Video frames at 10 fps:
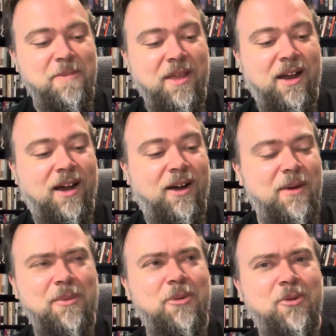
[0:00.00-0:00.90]
Uh,
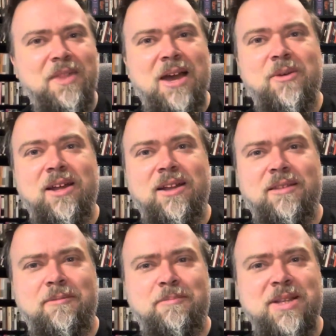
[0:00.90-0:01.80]
I remember when that went out
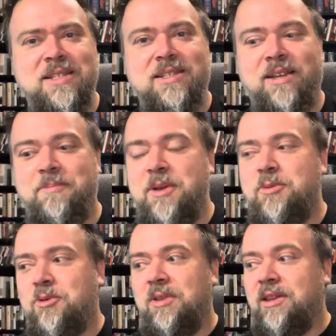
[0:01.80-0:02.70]
of business, like
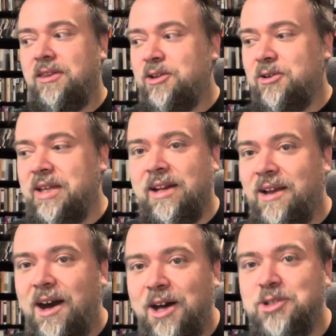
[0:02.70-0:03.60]
people were literally
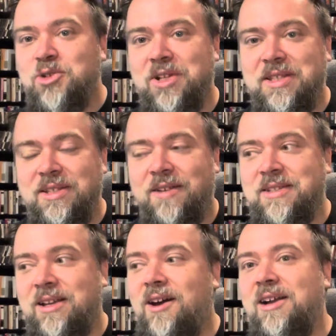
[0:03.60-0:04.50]
getting hundreds. I
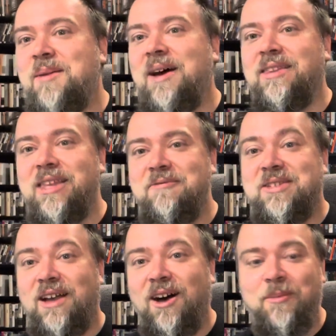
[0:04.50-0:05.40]
was like, oh, come on, leave
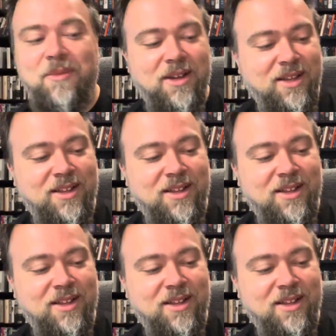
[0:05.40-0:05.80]
some.